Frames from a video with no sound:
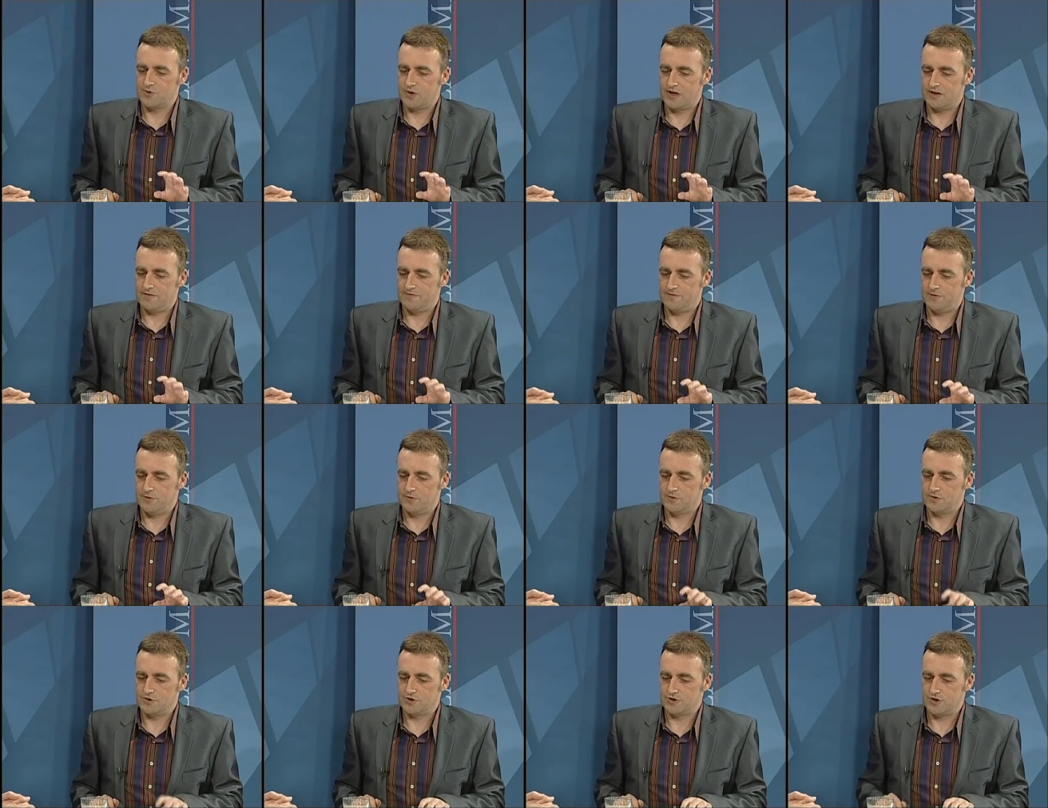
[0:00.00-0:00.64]
had
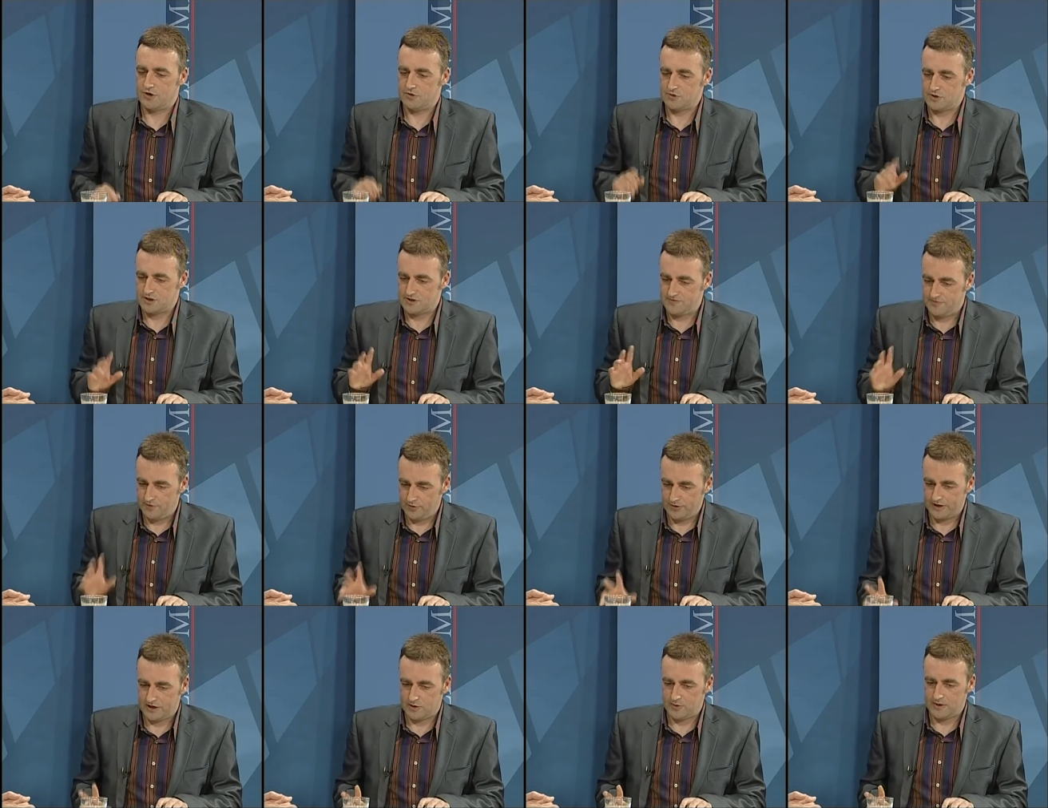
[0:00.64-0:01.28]
full control, just
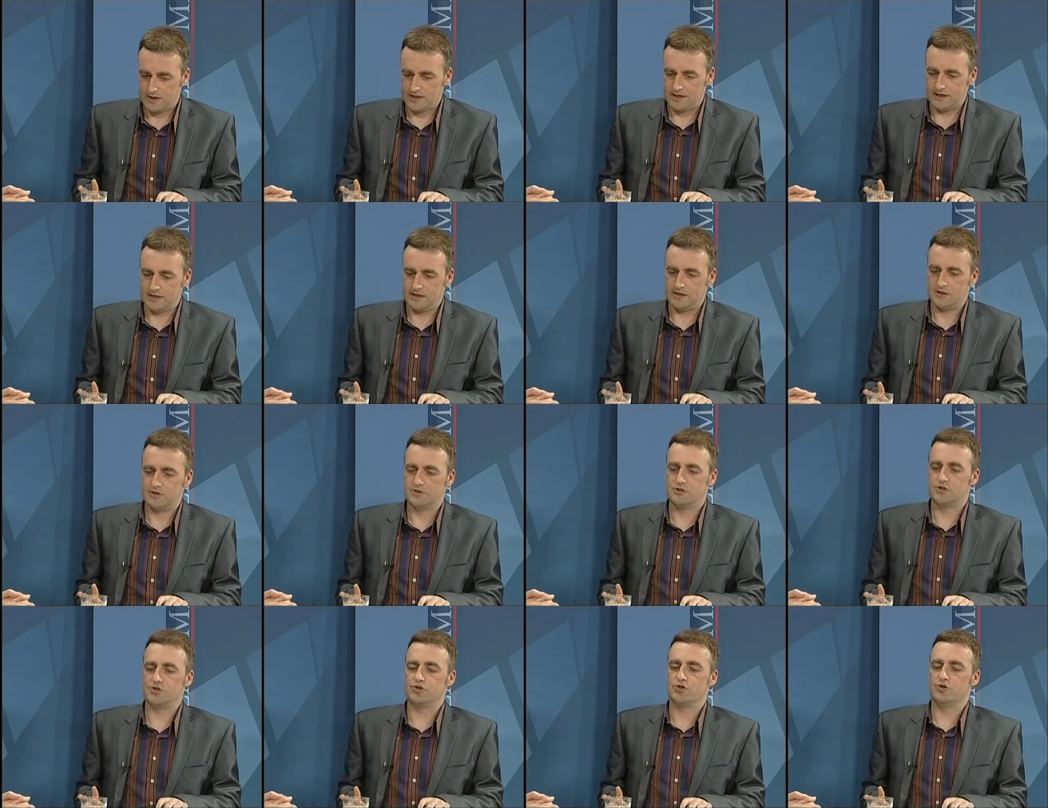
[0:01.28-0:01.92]
very quickly,
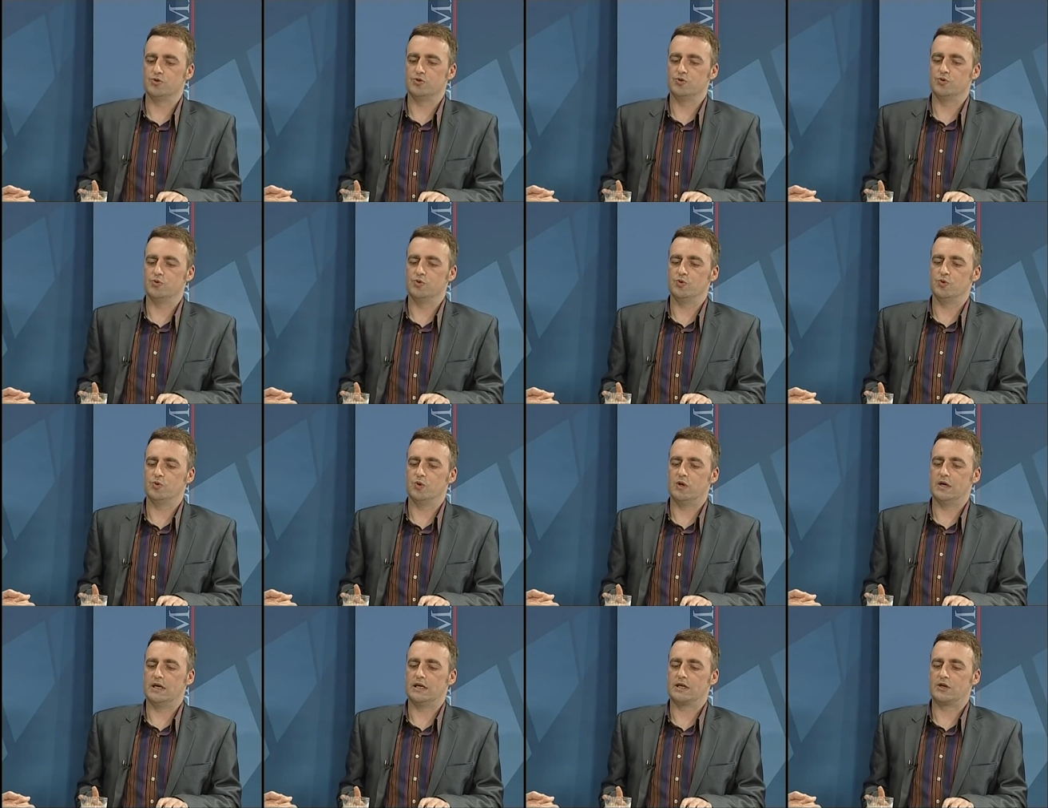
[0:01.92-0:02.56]
do
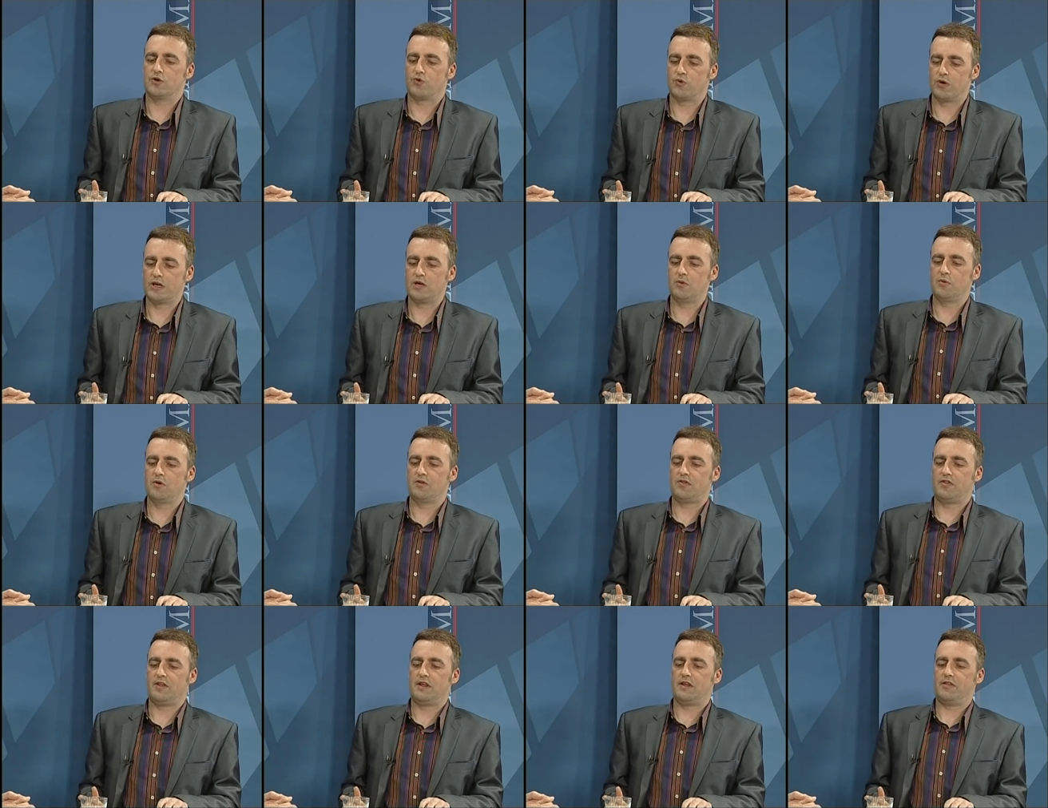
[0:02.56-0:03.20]
you agree
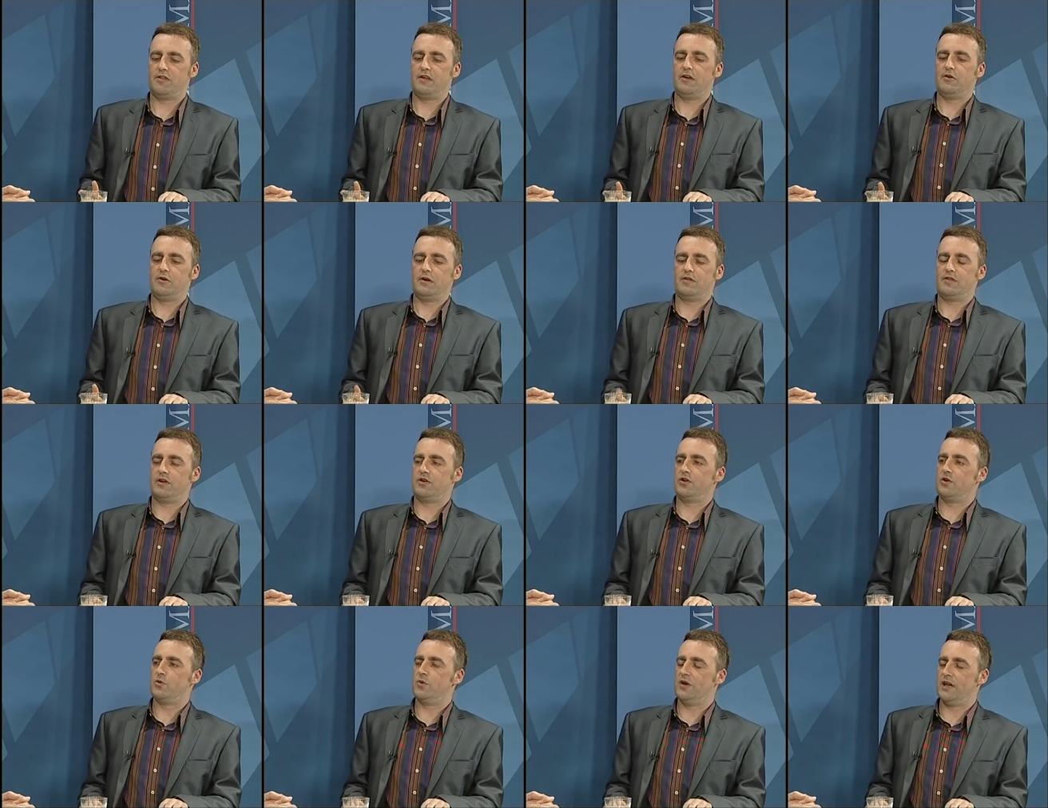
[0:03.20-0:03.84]
with the theory
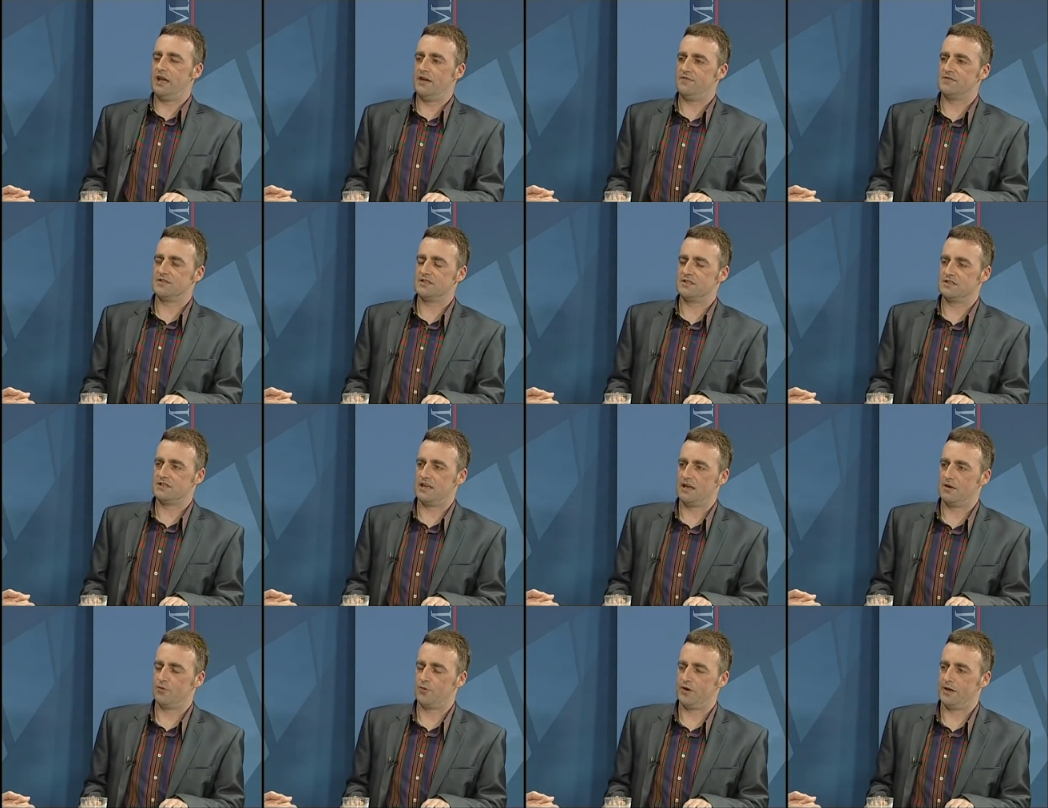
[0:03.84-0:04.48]
that you would have to
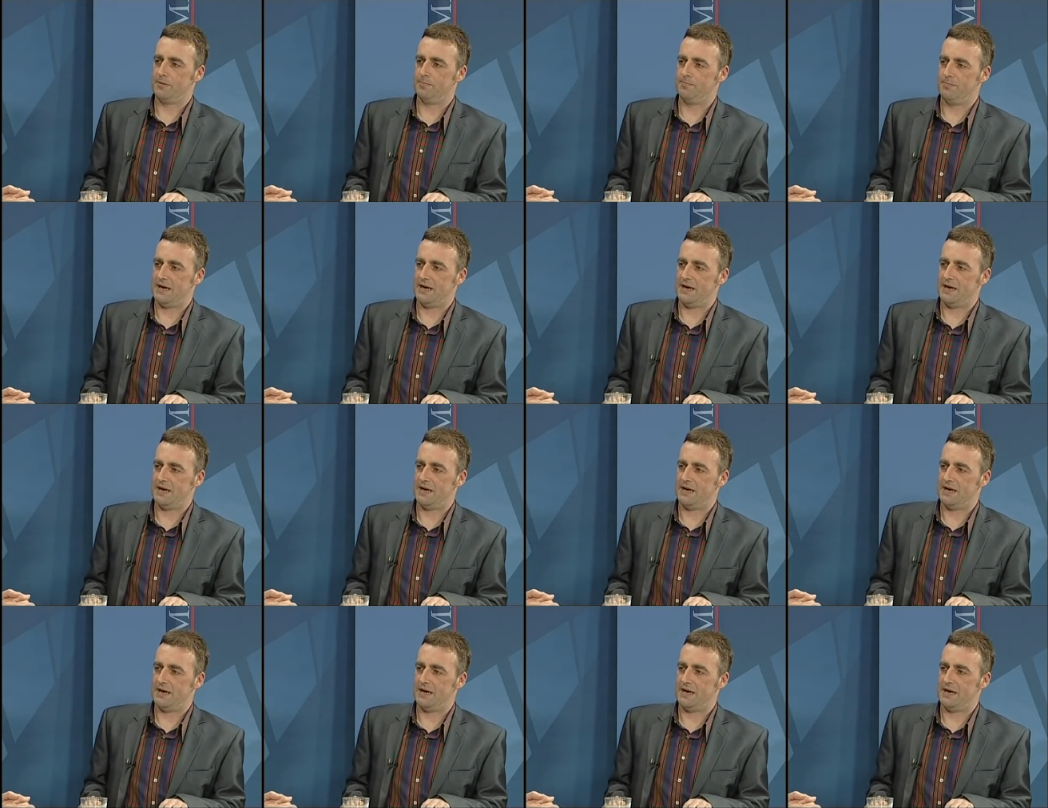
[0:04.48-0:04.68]
sell Red